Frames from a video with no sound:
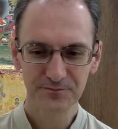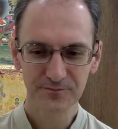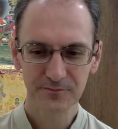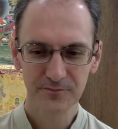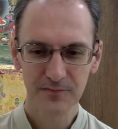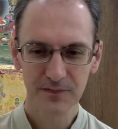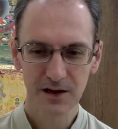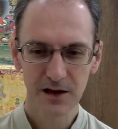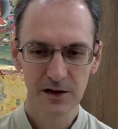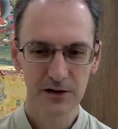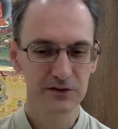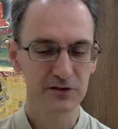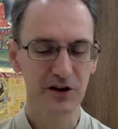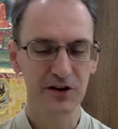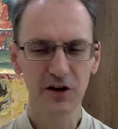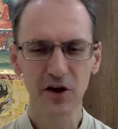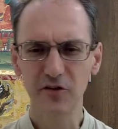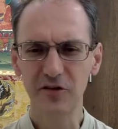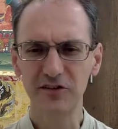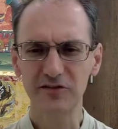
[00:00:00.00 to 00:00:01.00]
So I know
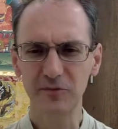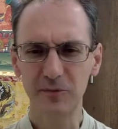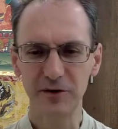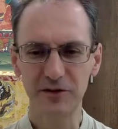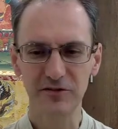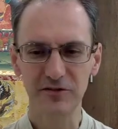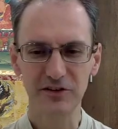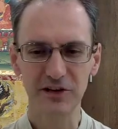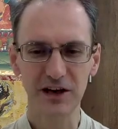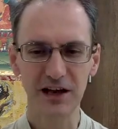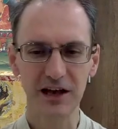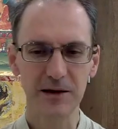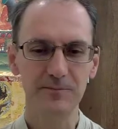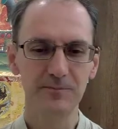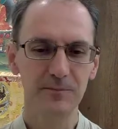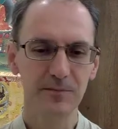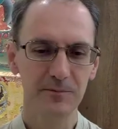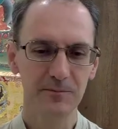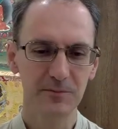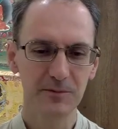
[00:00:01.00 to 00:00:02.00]
there's a bit of a delay
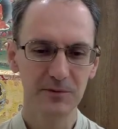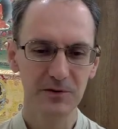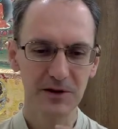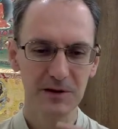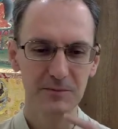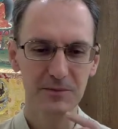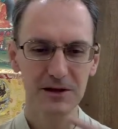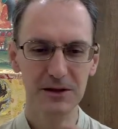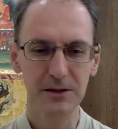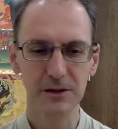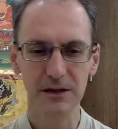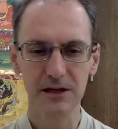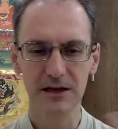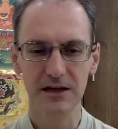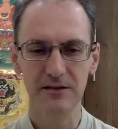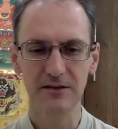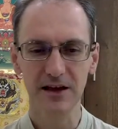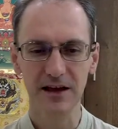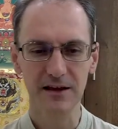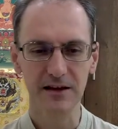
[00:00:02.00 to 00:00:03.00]
between me saying
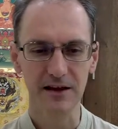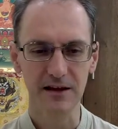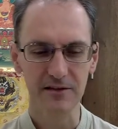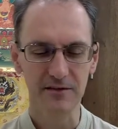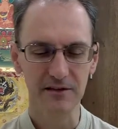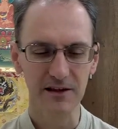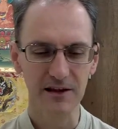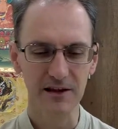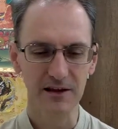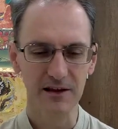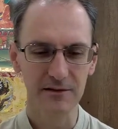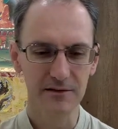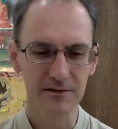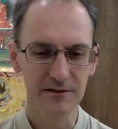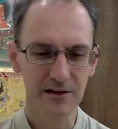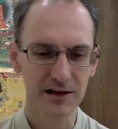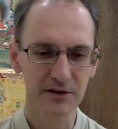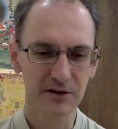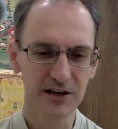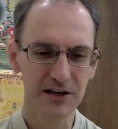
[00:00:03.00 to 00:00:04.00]
that and then like you
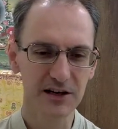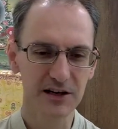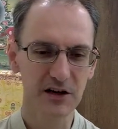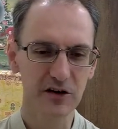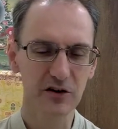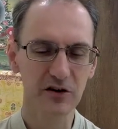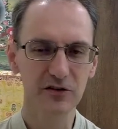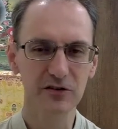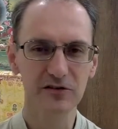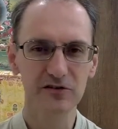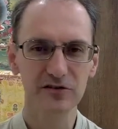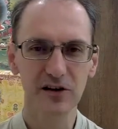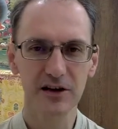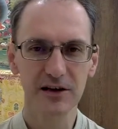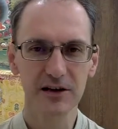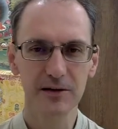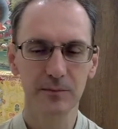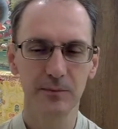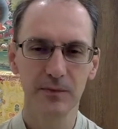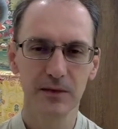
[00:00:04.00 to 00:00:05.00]
getting it on your side.
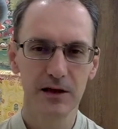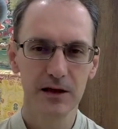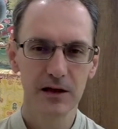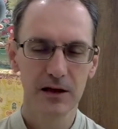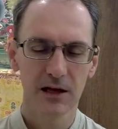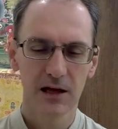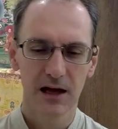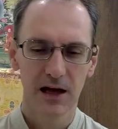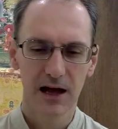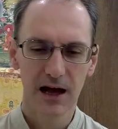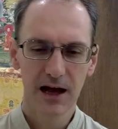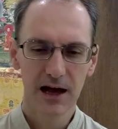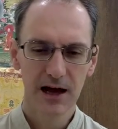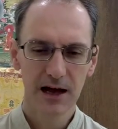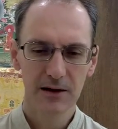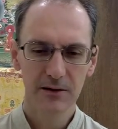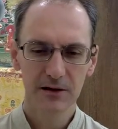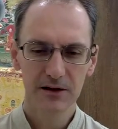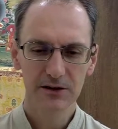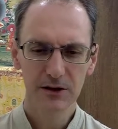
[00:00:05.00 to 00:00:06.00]
I'd
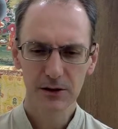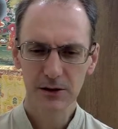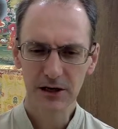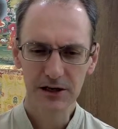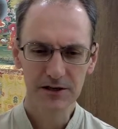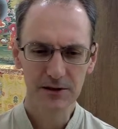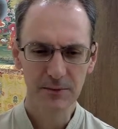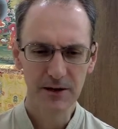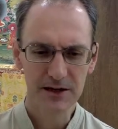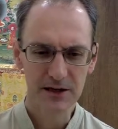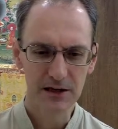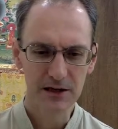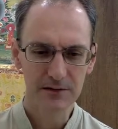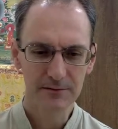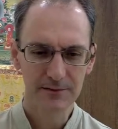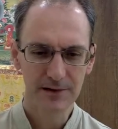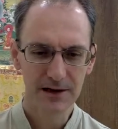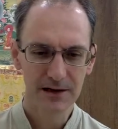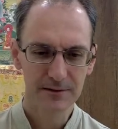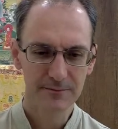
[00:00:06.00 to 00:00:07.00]
just like to make a
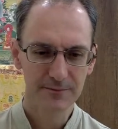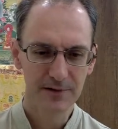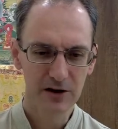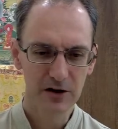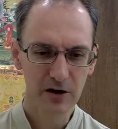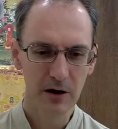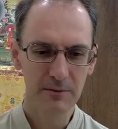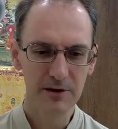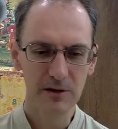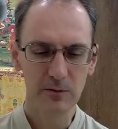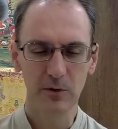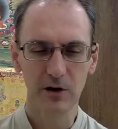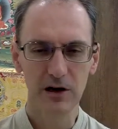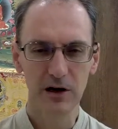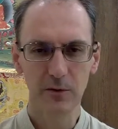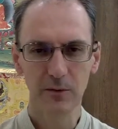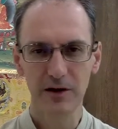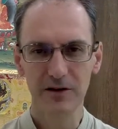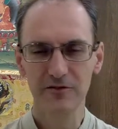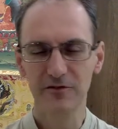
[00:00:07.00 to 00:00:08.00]
comment while I
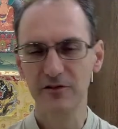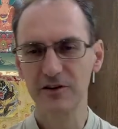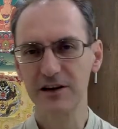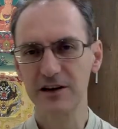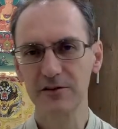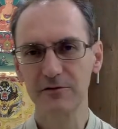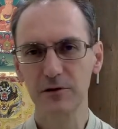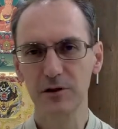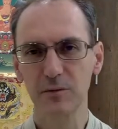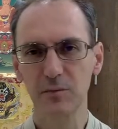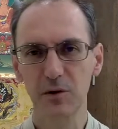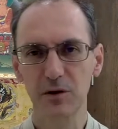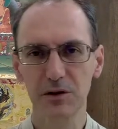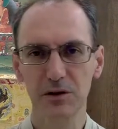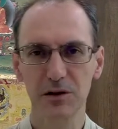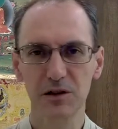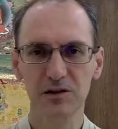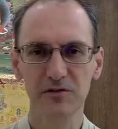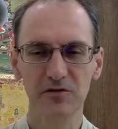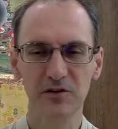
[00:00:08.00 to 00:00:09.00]
wait for any responses
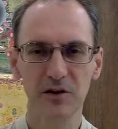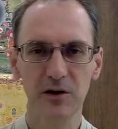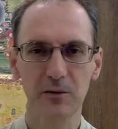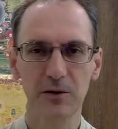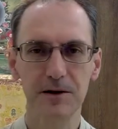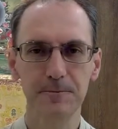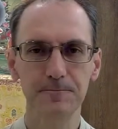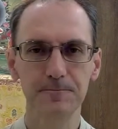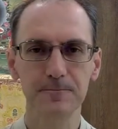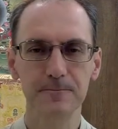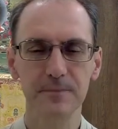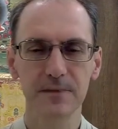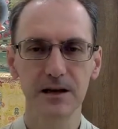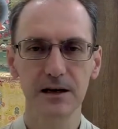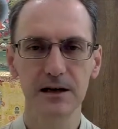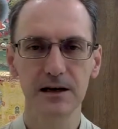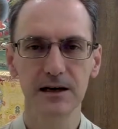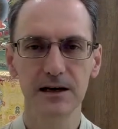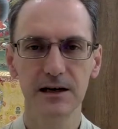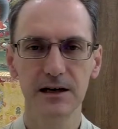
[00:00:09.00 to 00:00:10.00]
for anyone,
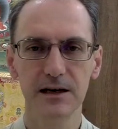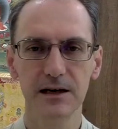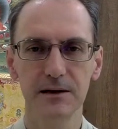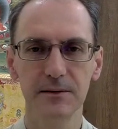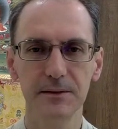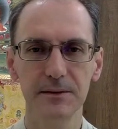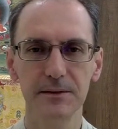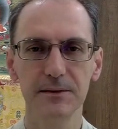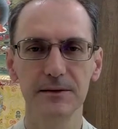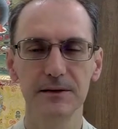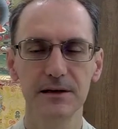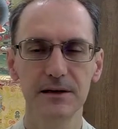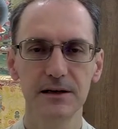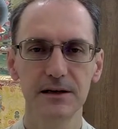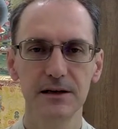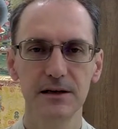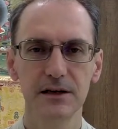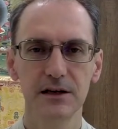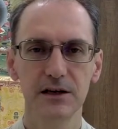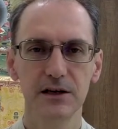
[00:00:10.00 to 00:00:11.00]

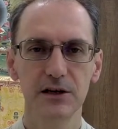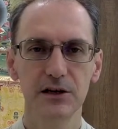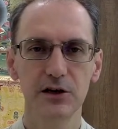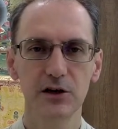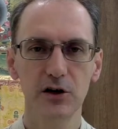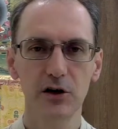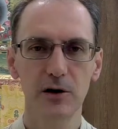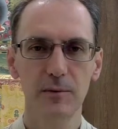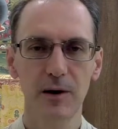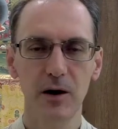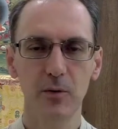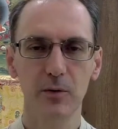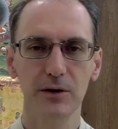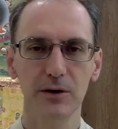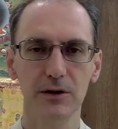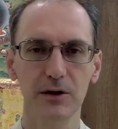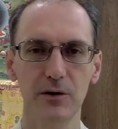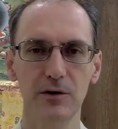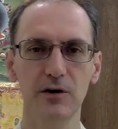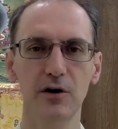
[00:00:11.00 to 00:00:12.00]
about what's
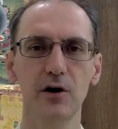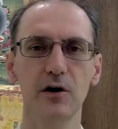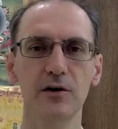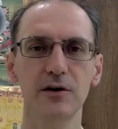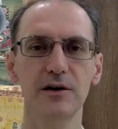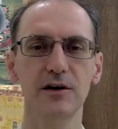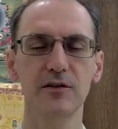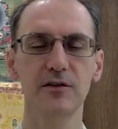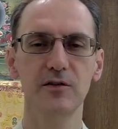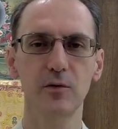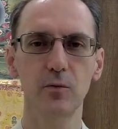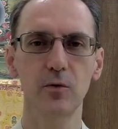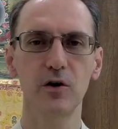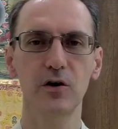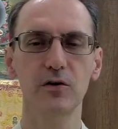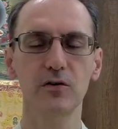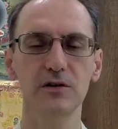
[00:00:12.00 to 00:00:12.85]
going on in the world.